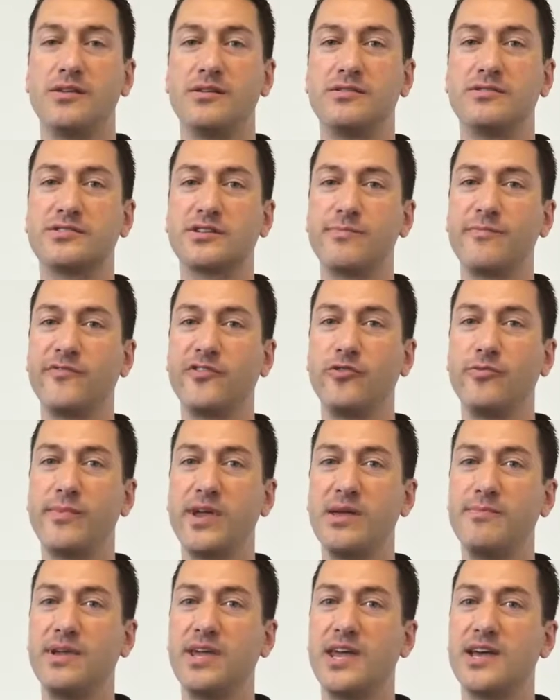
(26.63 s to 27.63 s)
Some of you
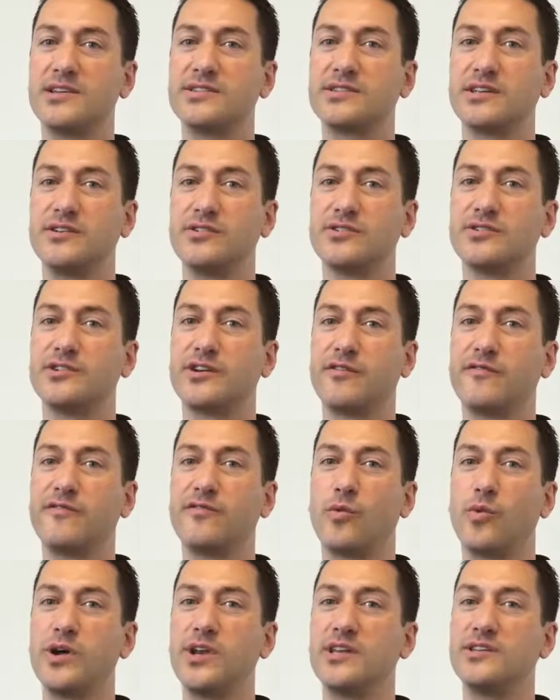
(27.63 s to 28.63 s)
may be asking yourself,
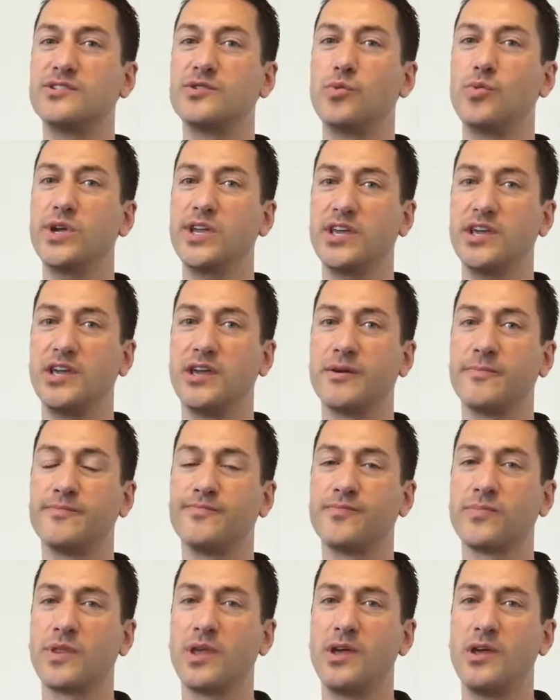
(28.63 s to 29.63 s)
what is a wiki?
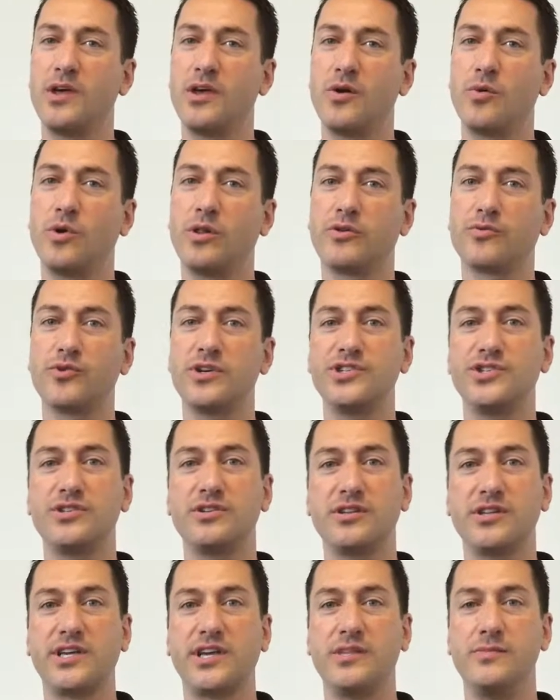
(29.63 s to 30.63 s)
Well,
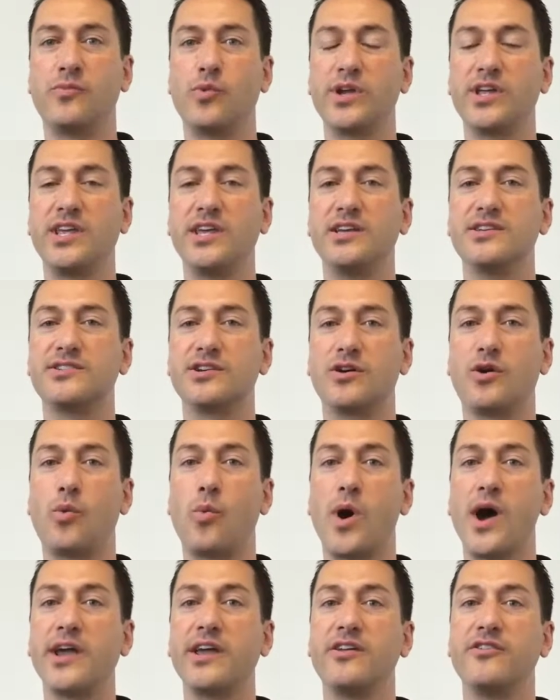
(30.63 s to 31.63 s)
originally, wiki is a
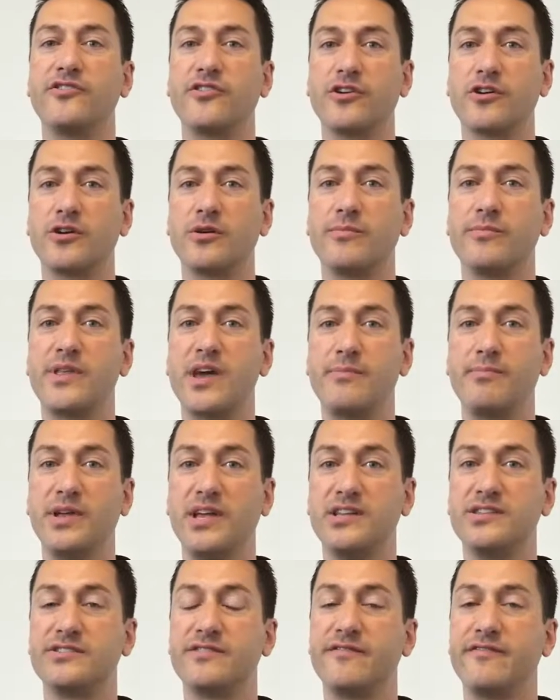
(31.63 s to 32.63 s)
Hawaiian term that
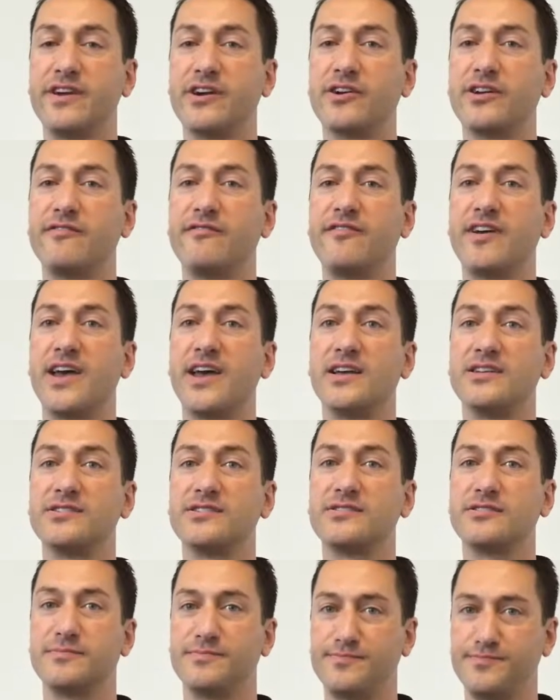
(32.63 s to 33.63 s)
means very
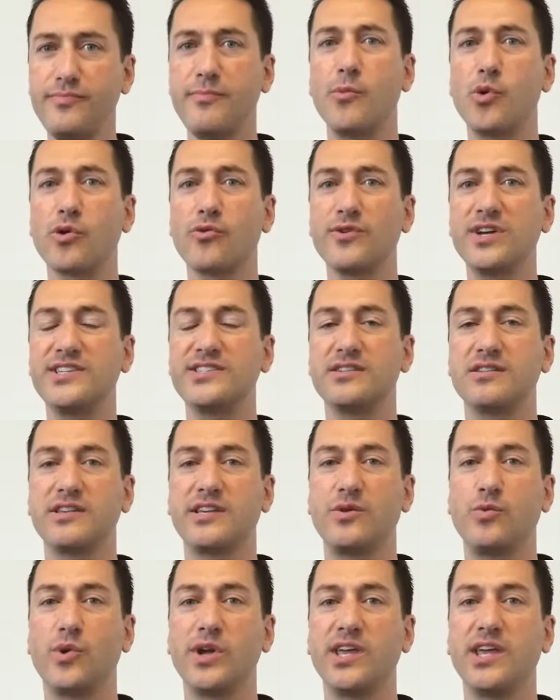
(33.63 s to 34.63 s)
fast. More
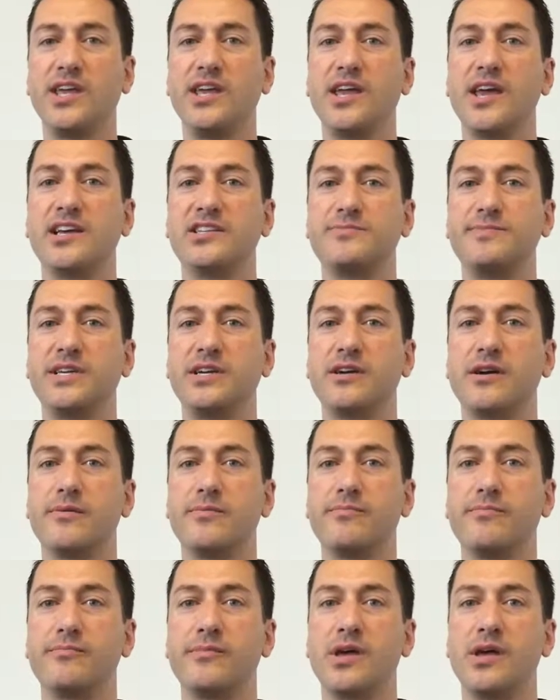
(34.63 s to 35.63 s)
recently, wiki has
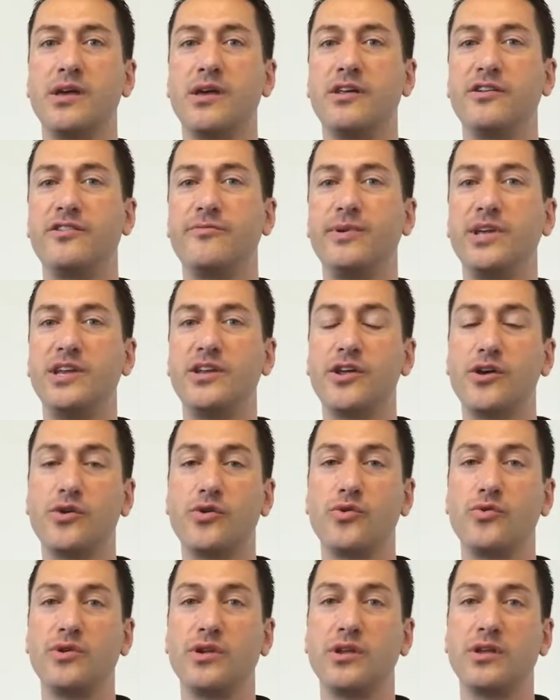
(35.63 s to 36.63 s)
become to be
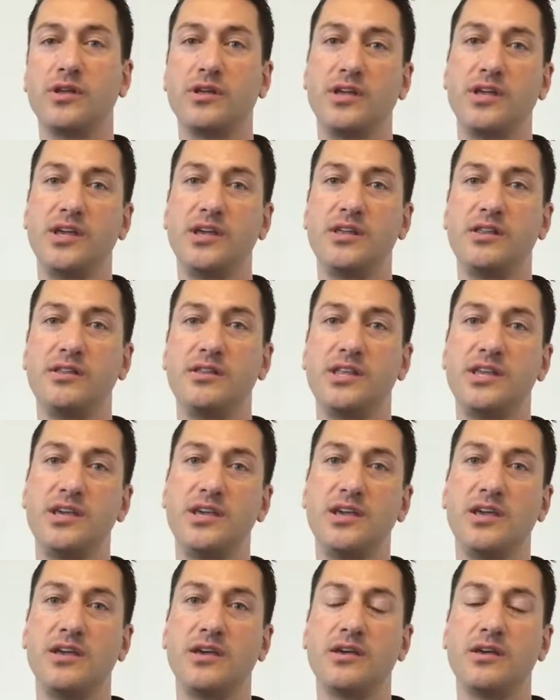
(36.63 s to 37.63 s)
known in
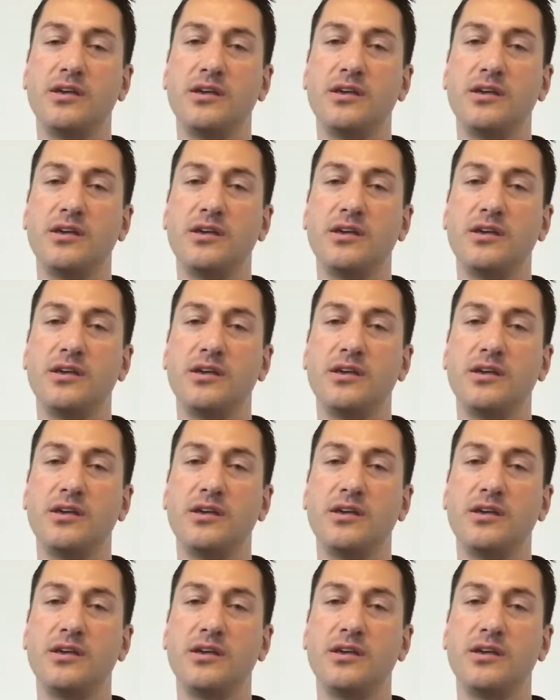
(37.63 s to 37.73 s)
the